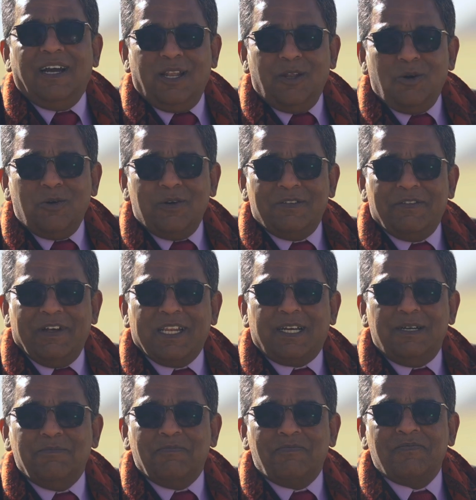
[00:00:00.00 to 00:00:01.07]
Hello and
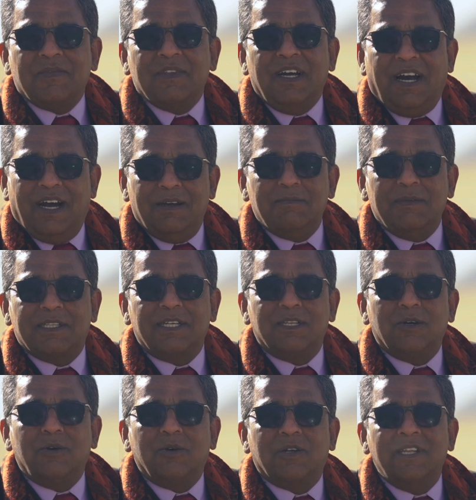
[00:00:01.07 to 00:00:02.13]
welcome. I am
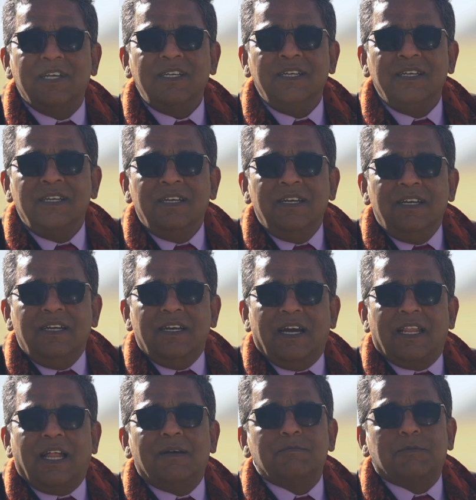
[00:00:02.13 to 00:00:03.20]
Nitin Gokhale
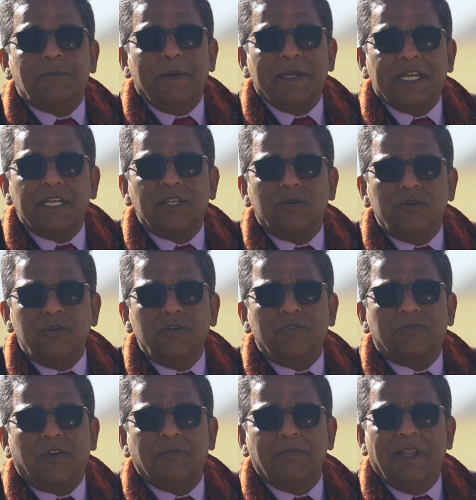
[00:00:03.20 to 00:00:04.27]
and I am speaking to you
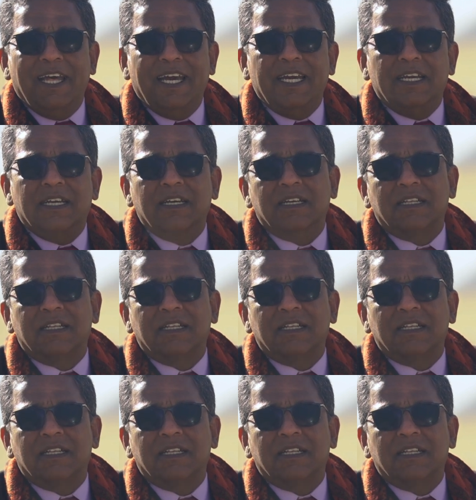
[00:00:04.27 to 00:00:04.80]
from Leh,